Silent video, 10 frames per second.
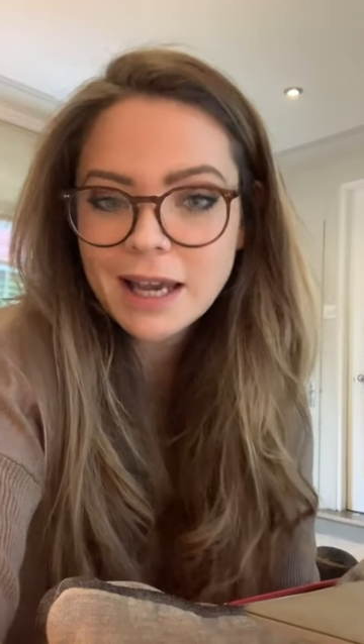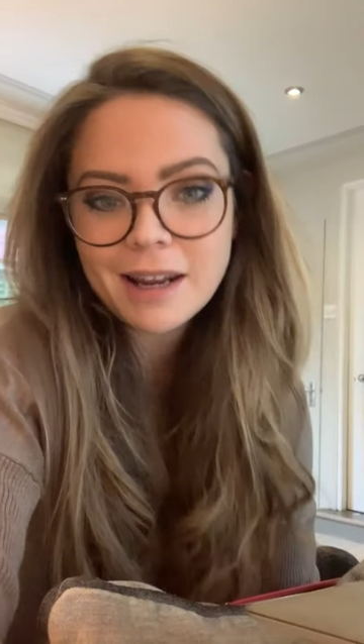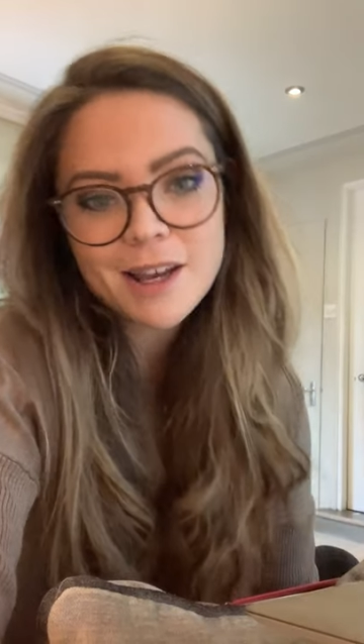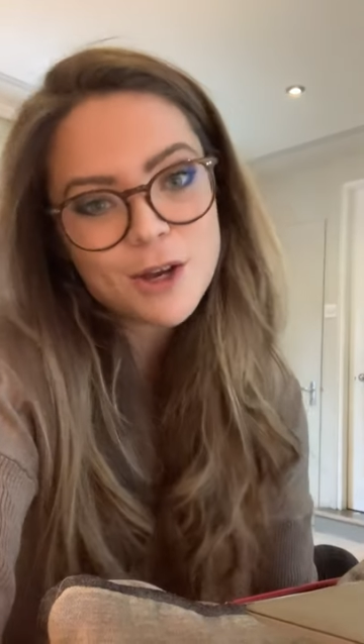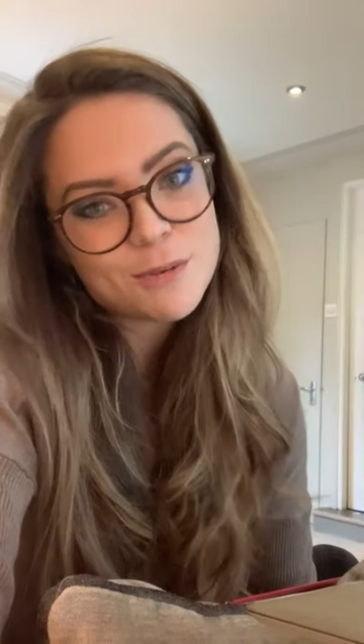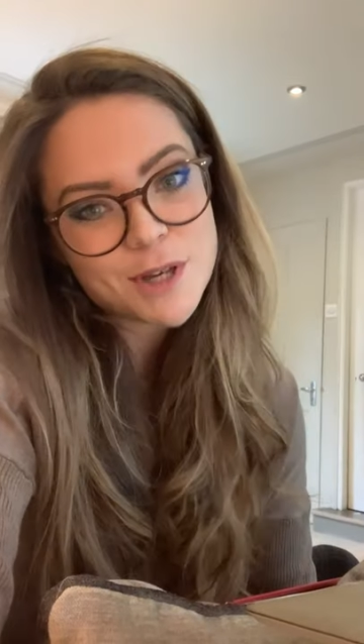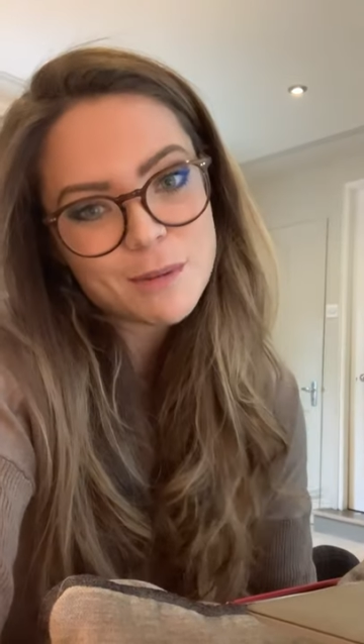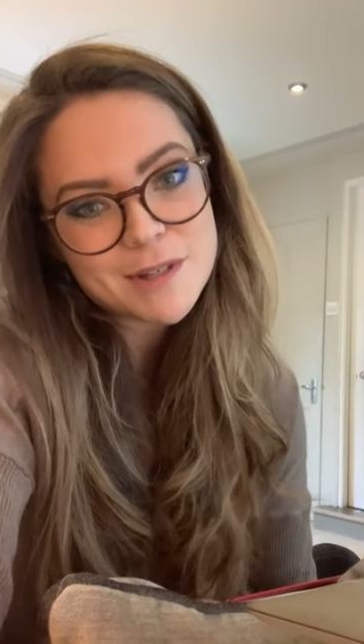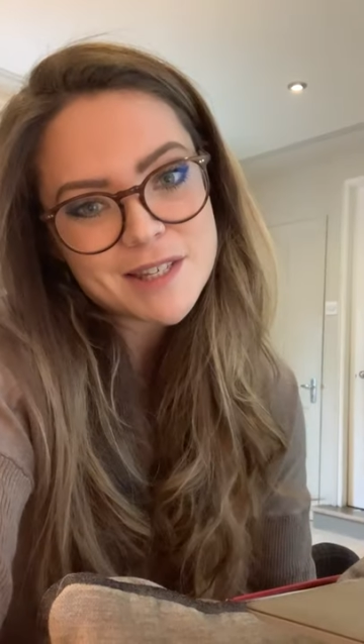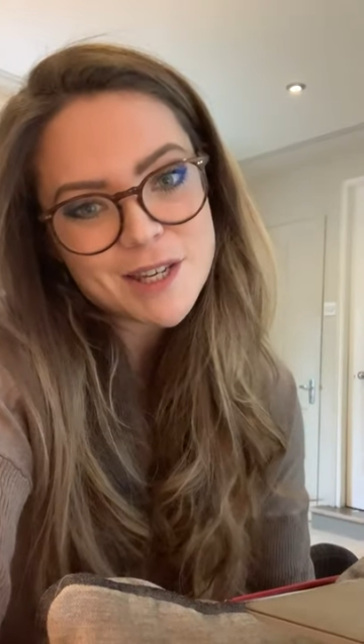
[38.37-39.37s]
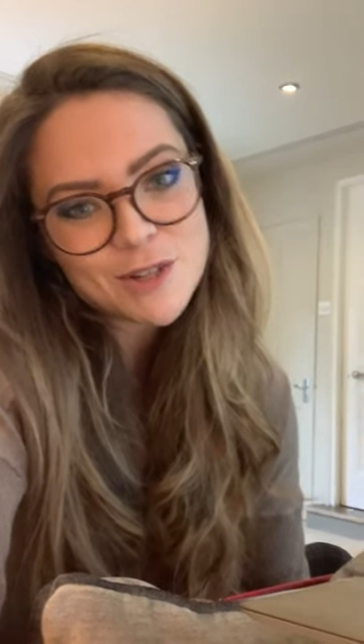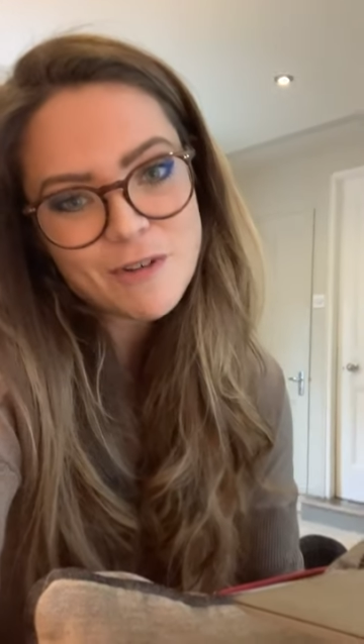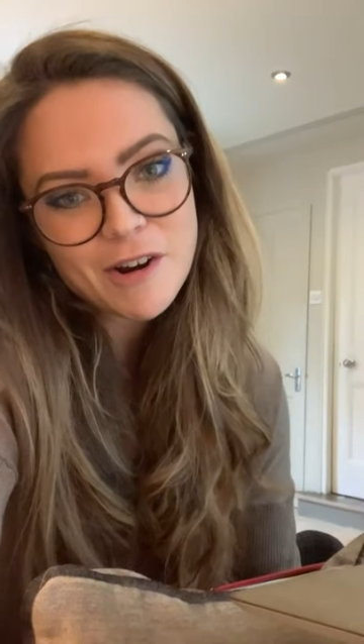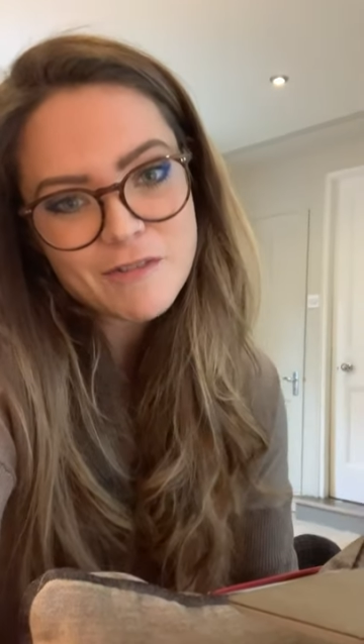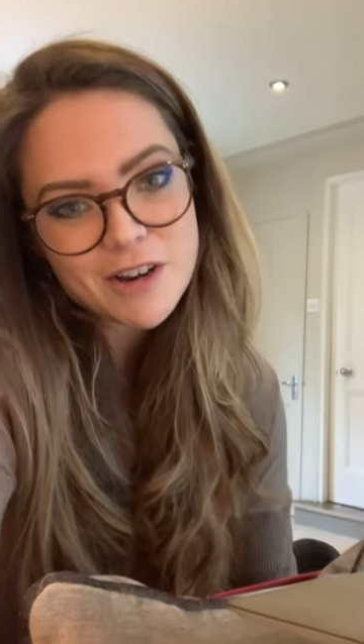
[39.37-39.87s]
and I hope to come and see you
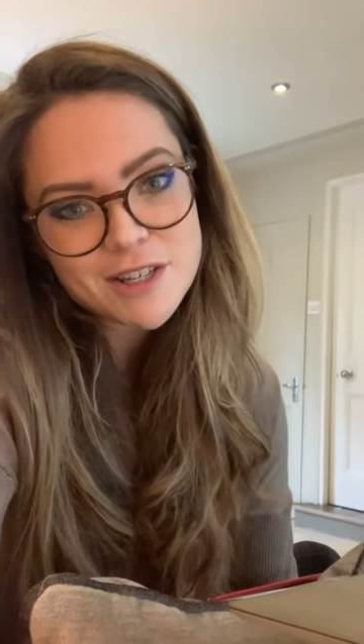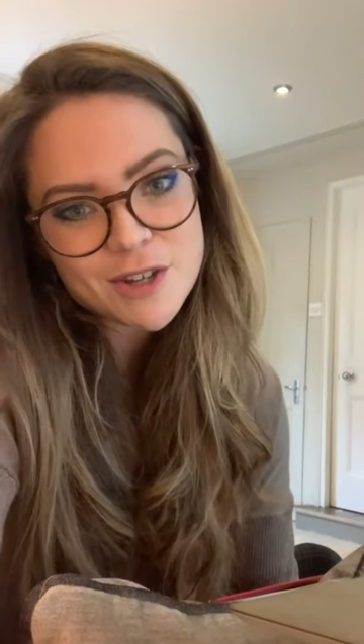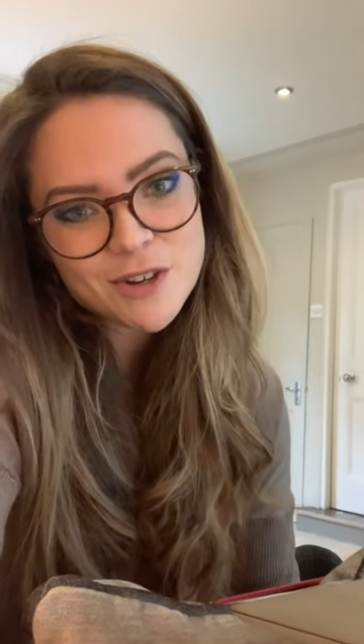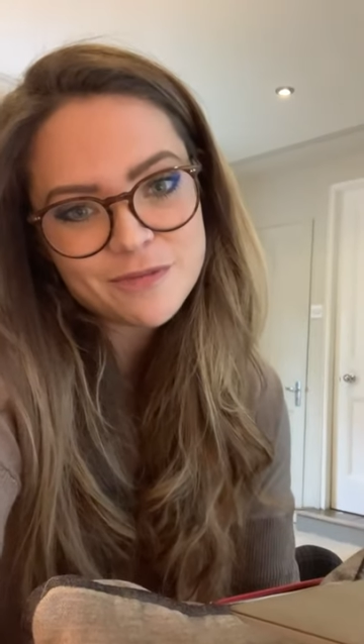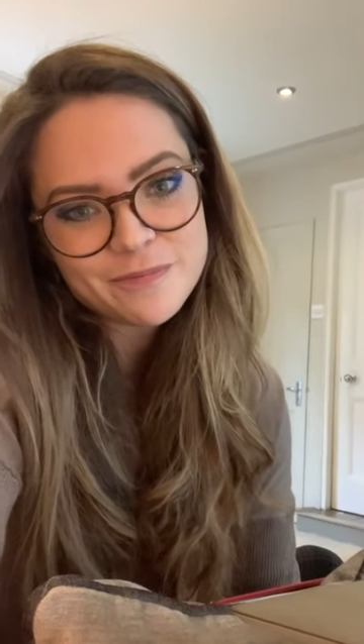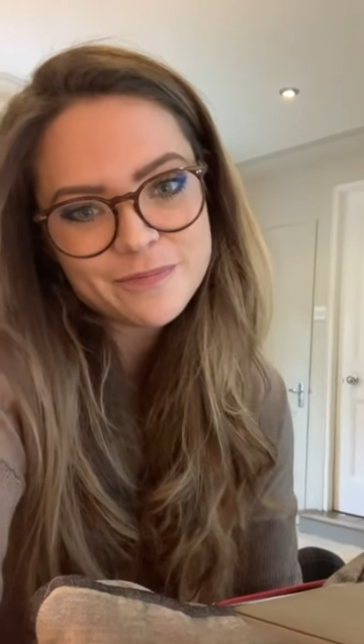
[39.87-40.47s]
very, very soon.